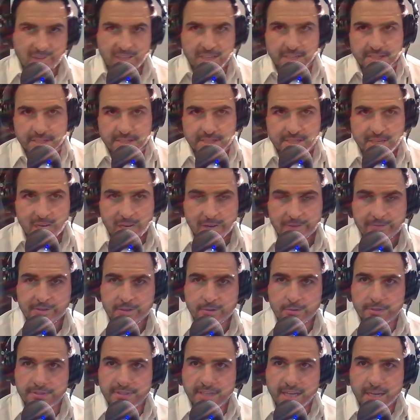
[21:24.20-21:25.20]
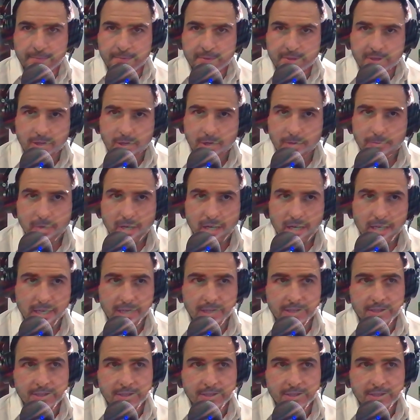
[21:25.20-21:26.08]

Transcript: You just have to adapt, though, Marty.